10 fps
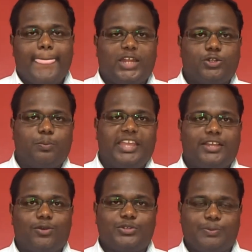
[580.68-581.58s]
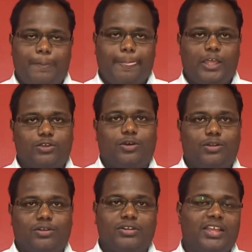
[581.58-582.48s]
to make out a call
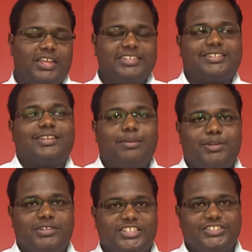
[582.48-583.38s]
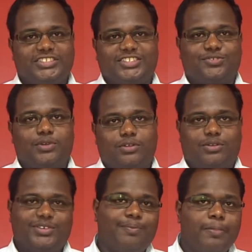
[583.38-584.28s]
on is the implementation successful or not.
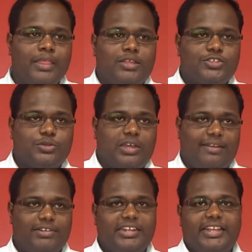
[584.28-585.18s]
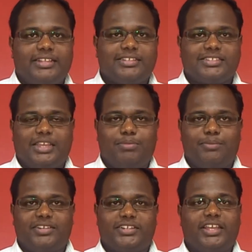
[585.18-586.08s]
So after getting this
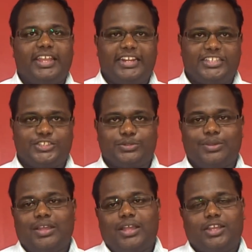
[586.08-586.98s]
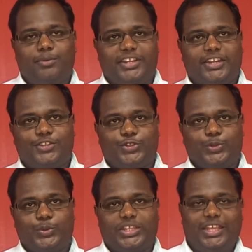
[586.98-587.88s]
implemented, he needs to communicate it
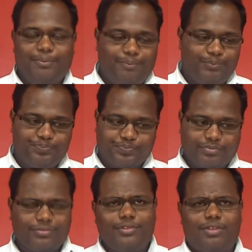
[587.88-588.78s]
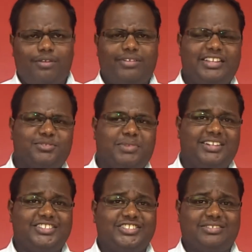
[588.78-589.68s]
through the release
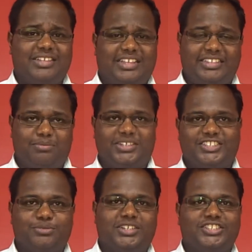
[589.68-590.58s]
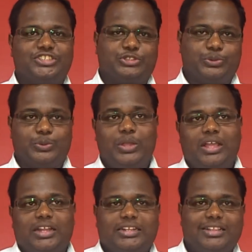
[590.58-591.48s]
manager and the application manager to
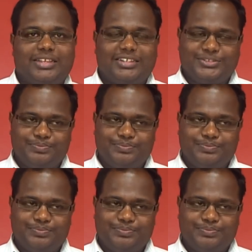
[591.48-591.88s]
tell that